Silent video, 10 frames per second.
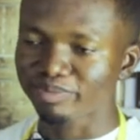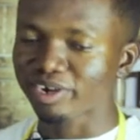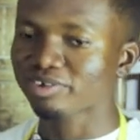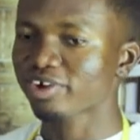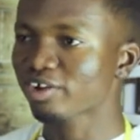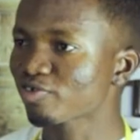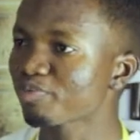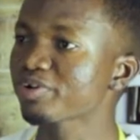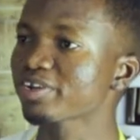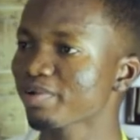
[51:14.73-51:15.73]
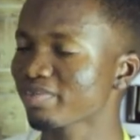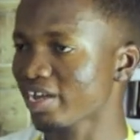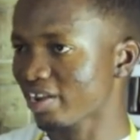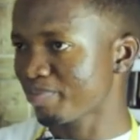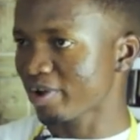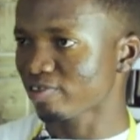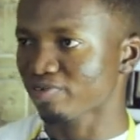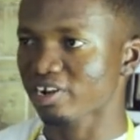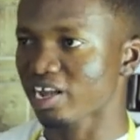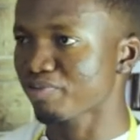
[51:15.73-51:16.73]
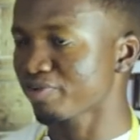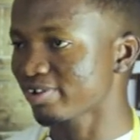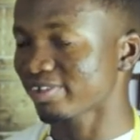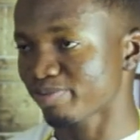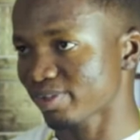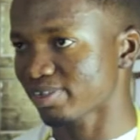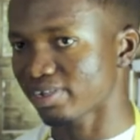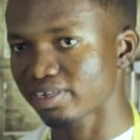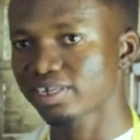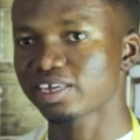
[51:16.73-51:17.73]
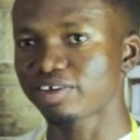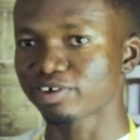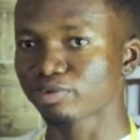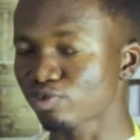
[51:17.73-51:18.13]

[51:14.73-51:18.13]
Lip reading: but try to build up the other part of your life which is missing. If you're able